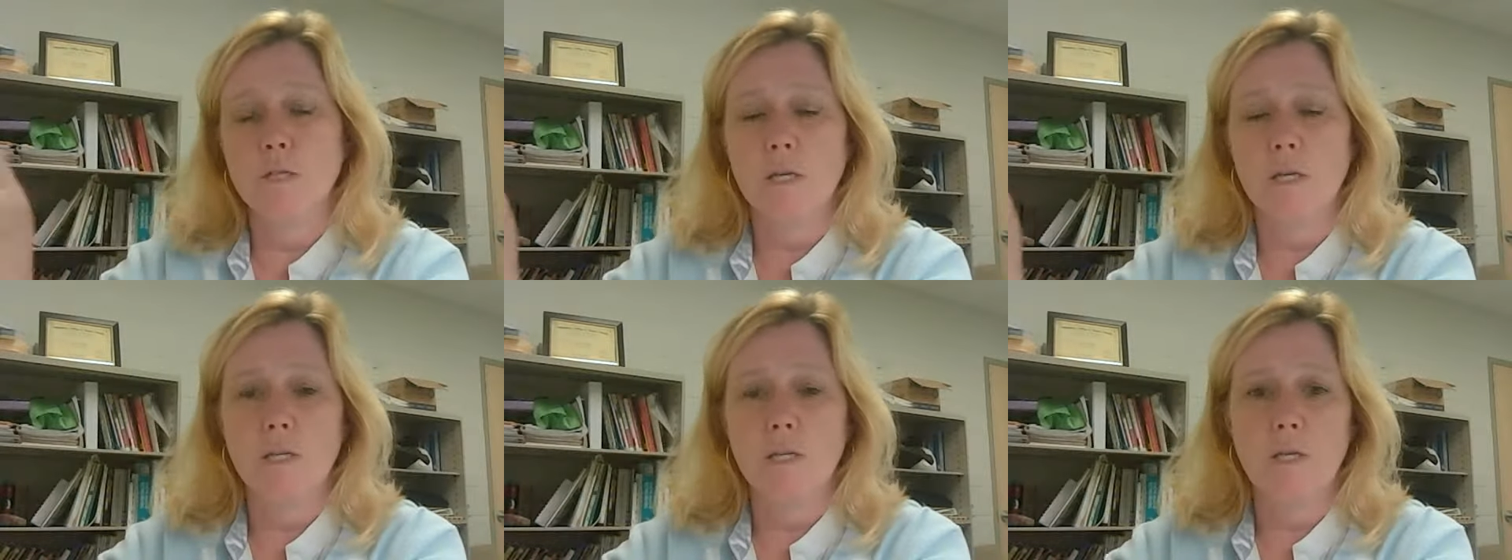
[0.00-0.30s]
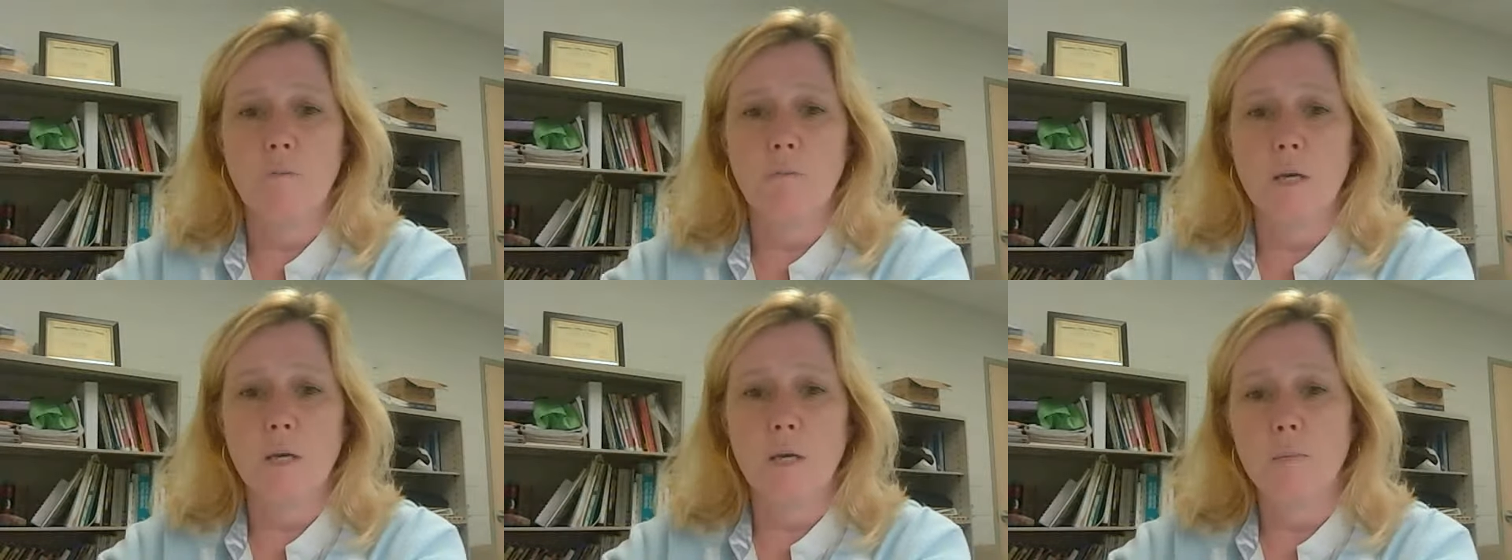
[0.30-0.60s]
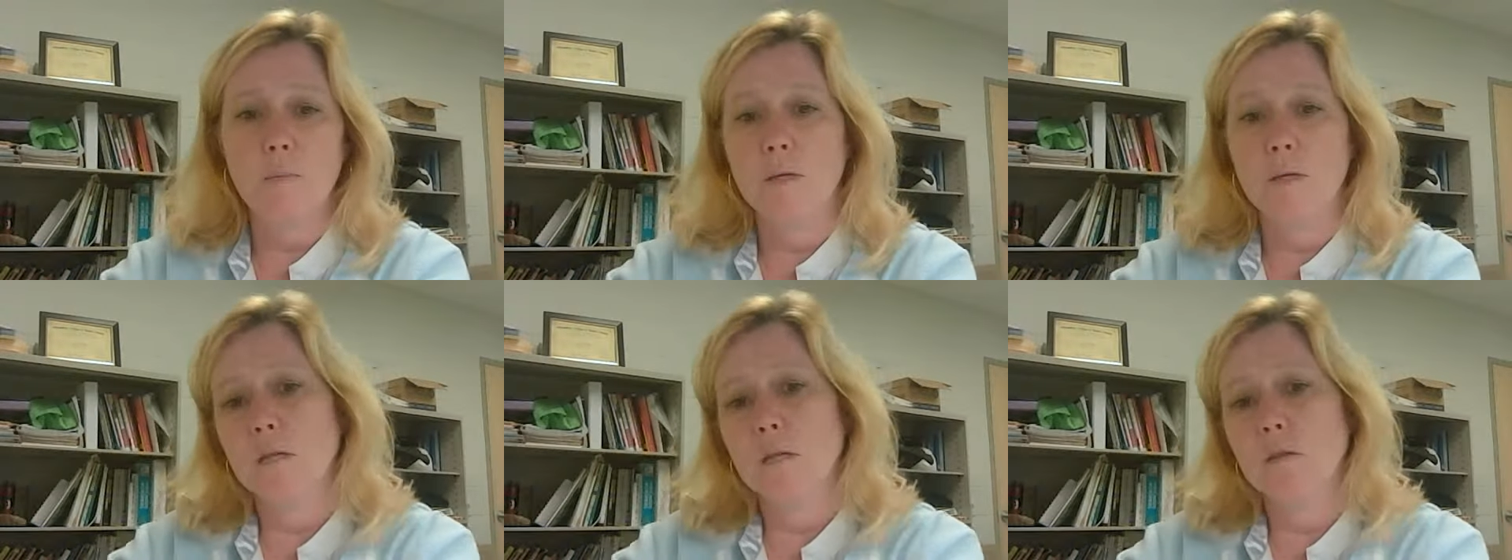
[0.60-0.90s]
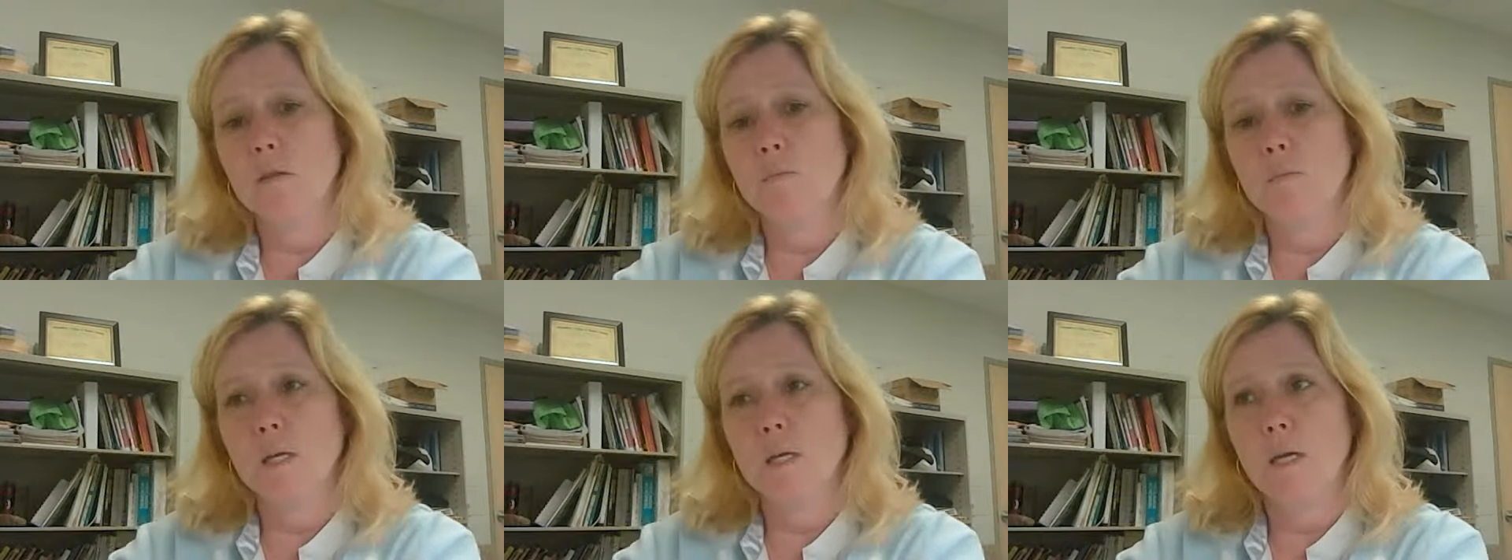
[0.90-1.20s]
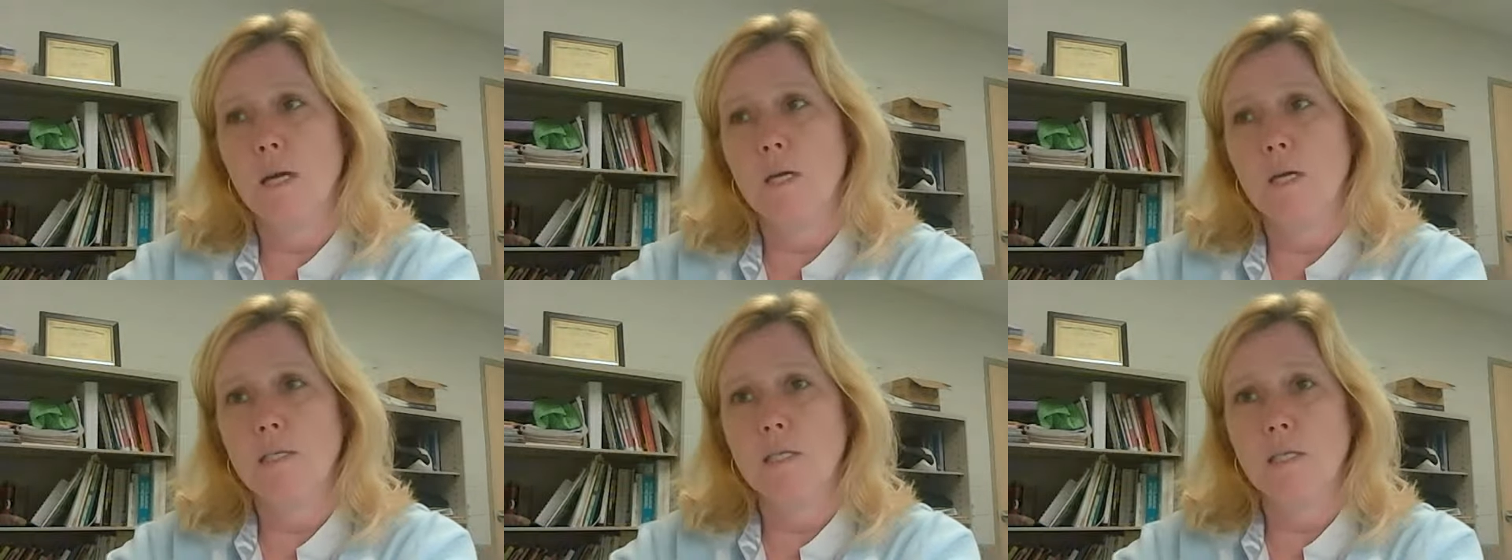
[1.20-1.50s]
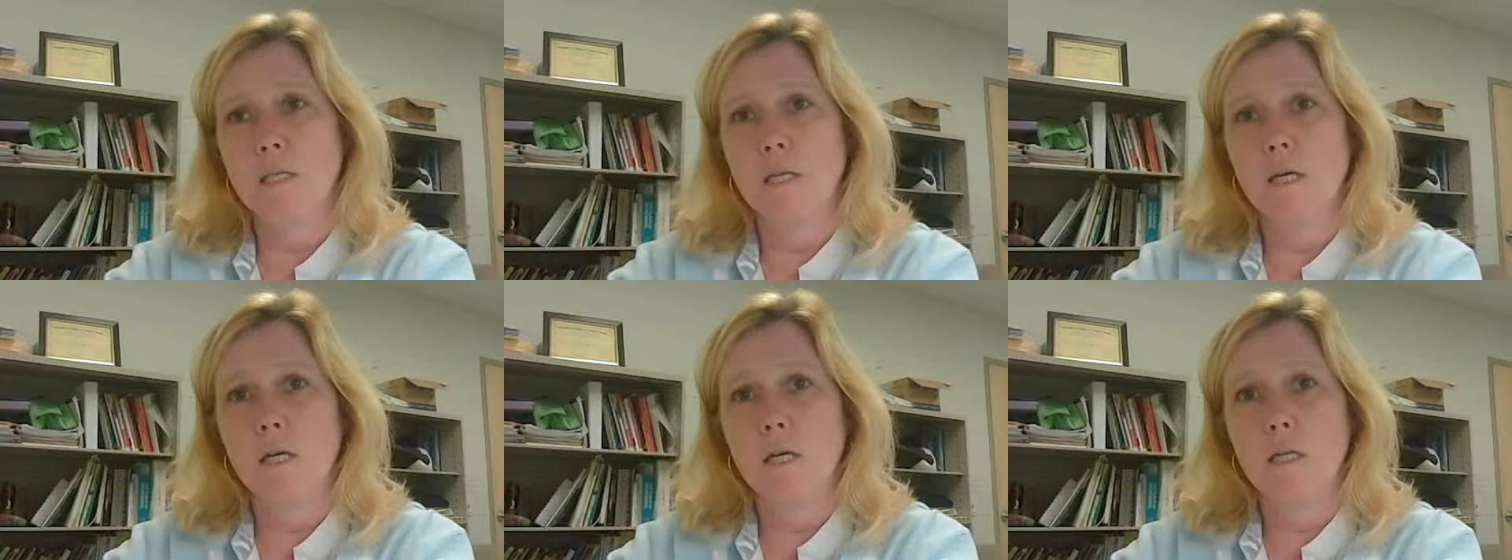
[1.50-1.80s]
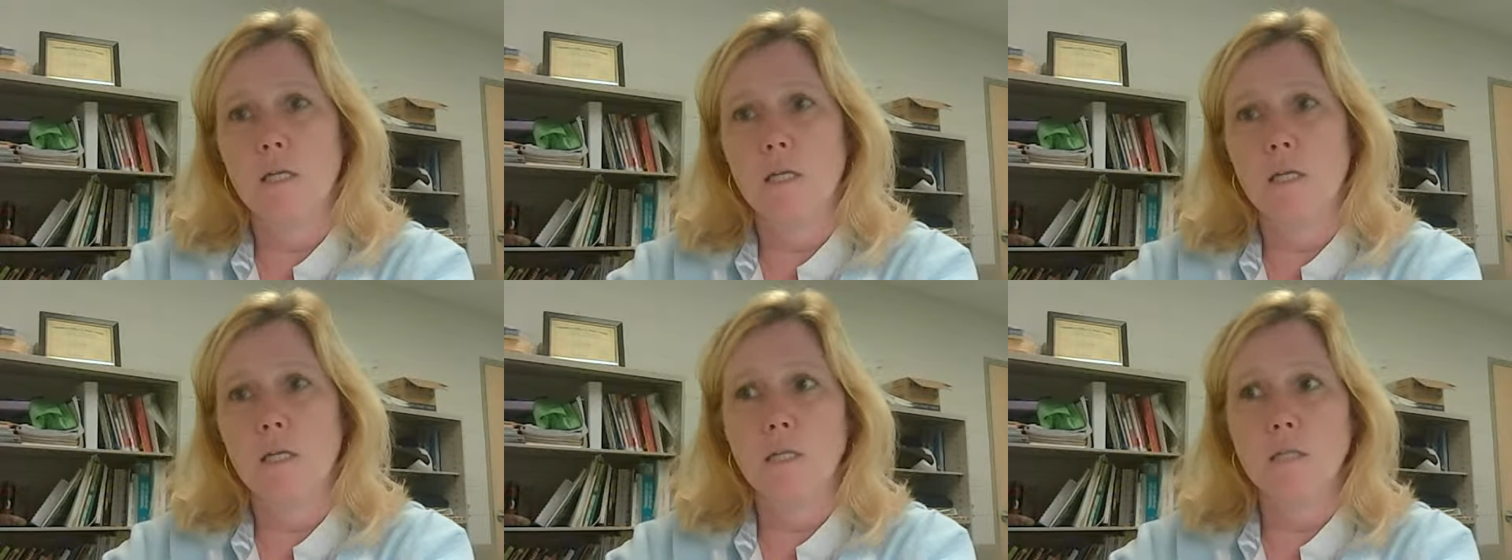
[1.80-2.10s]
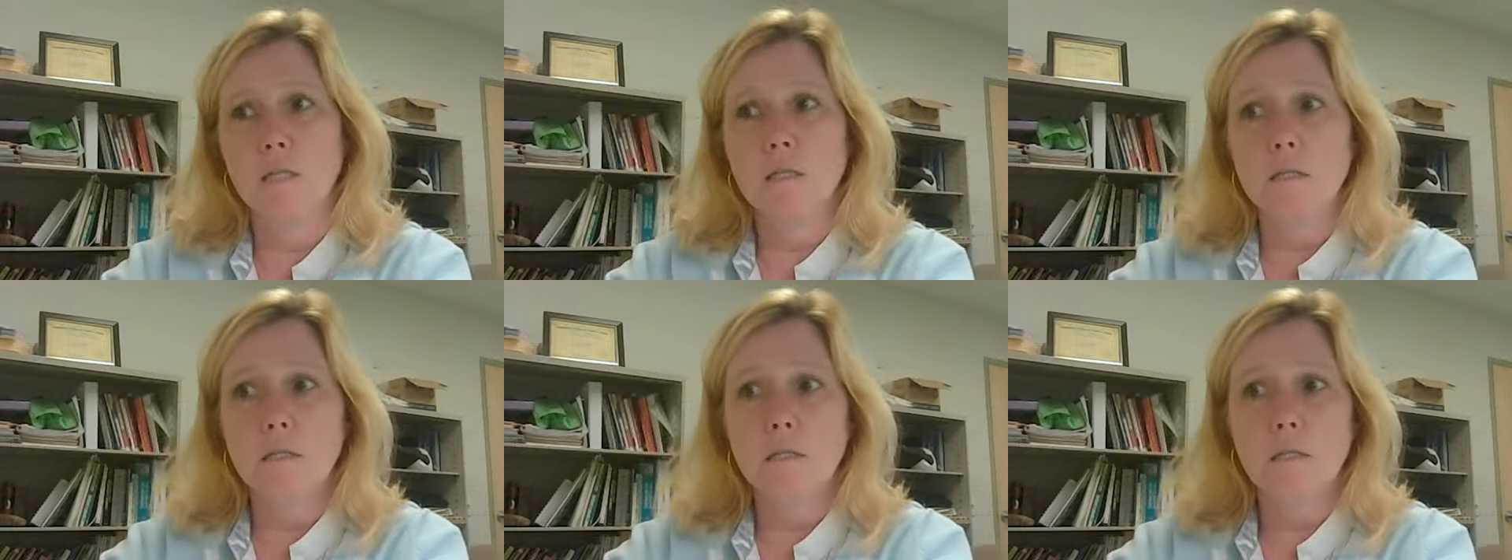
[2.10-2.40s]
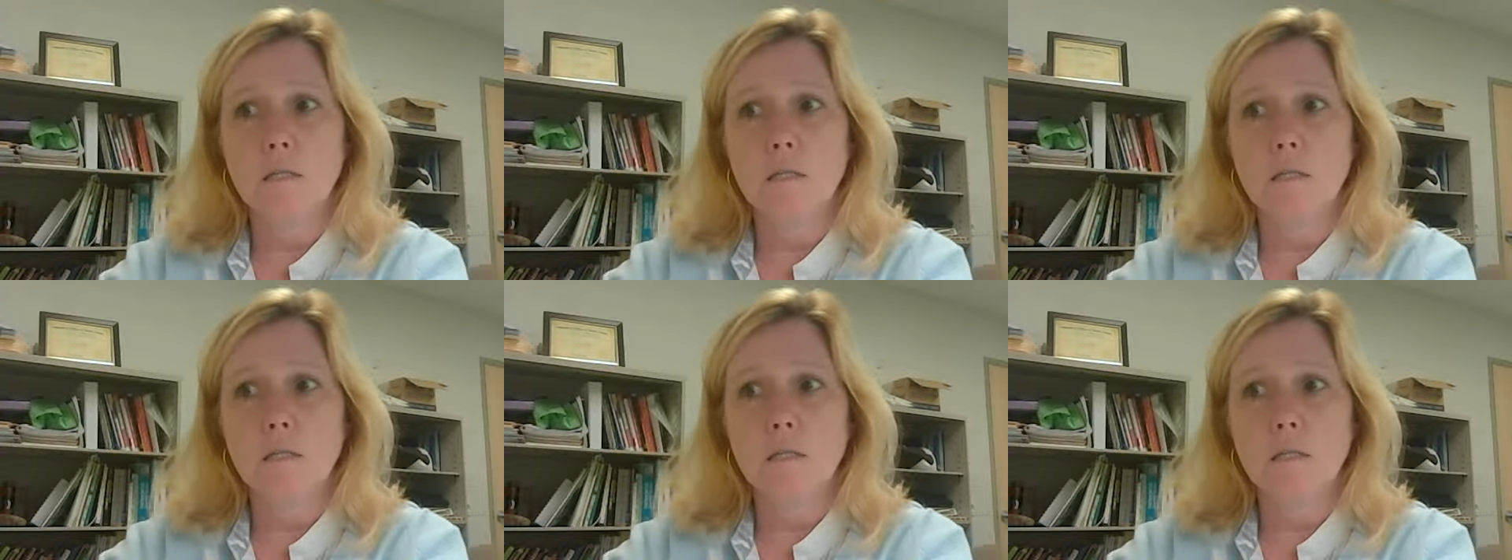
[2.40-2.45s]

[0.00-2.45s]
and then maybe another big idea is